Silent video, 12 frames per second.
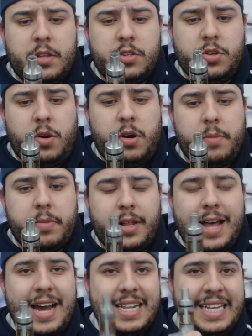So I'm
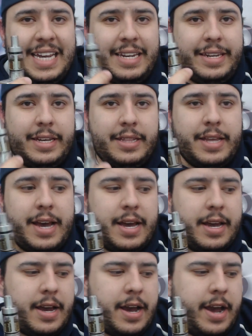glad they did
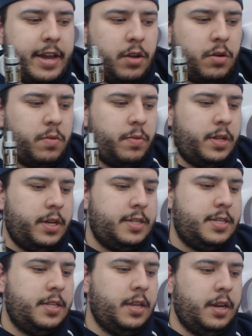that. I don't really
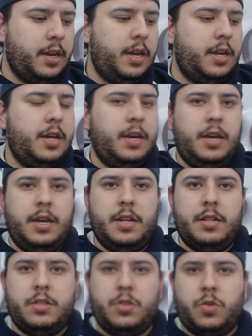see the need
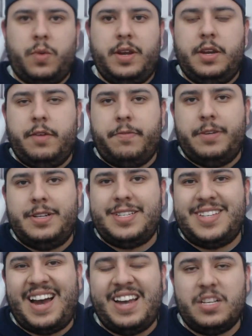in 3 different
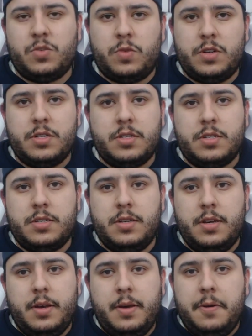size ones,
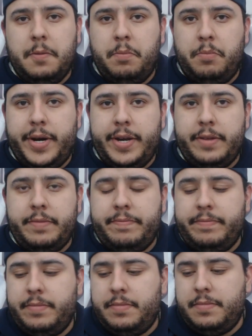but
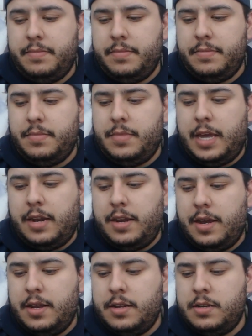they
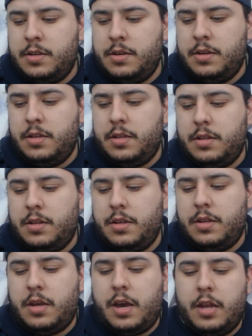did.
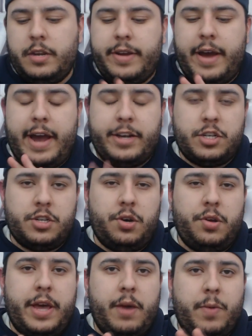I just
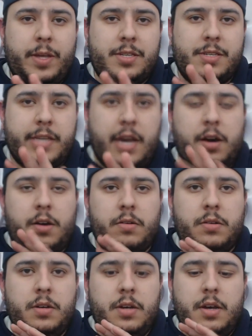know that we
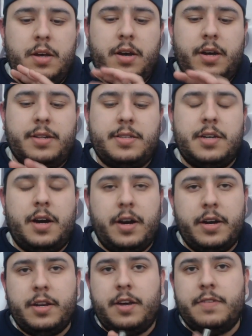sell a
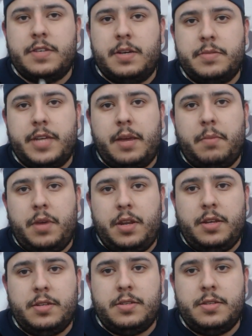ton of SUBtank
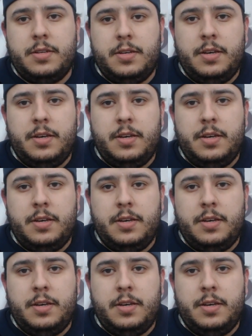minis.